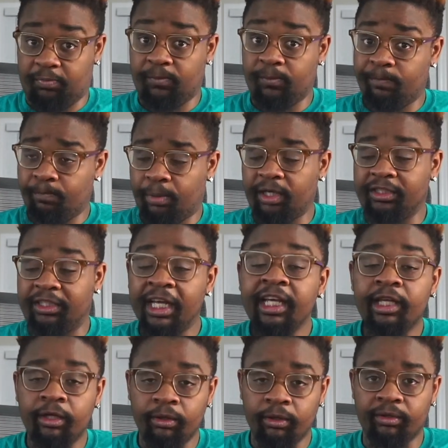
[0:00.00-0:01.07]

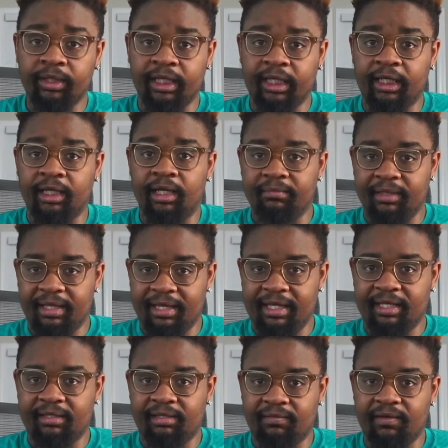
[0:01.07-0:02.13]
particularly
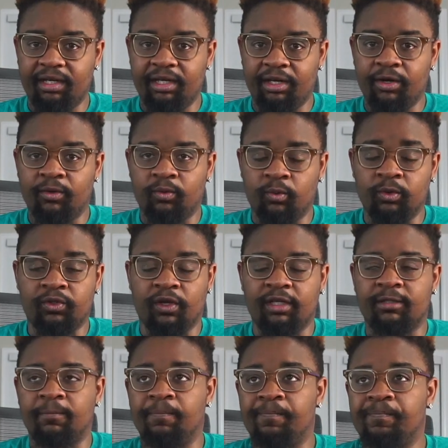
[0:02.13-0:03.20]
this video was awesome.
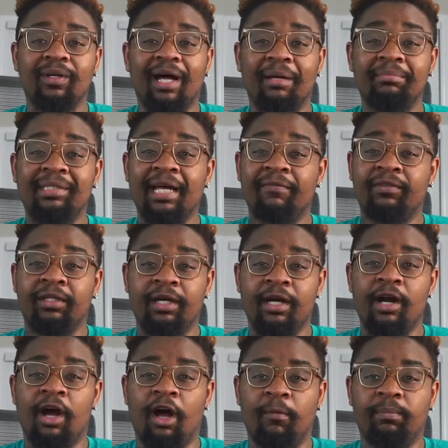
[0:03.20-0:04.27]
I'm definitely gonna
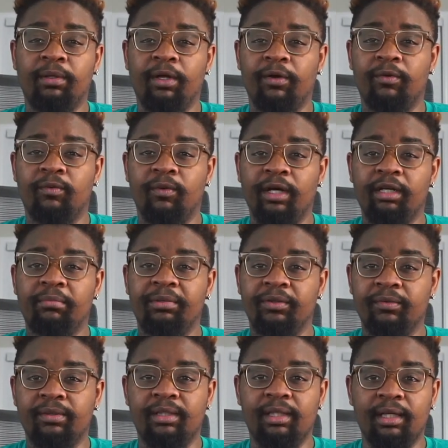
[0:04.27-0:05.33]
upload Rated
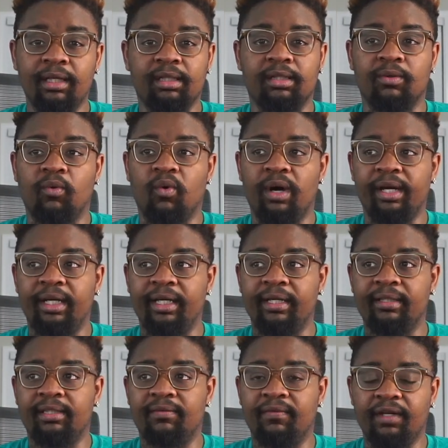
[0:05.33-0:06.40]
Mutant to Itch when
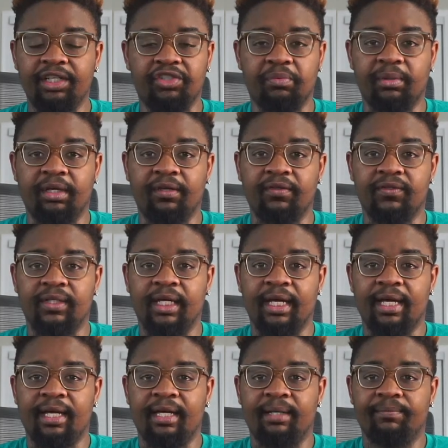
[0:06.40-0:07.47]
it's finished because
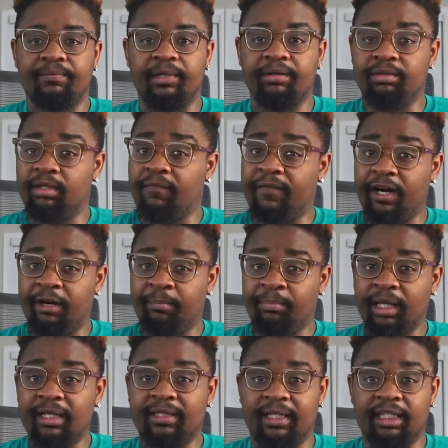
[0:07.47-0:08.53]
it was a very
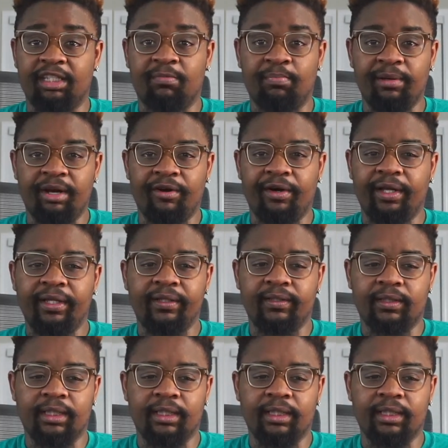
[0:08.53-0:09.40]
pleasant experience.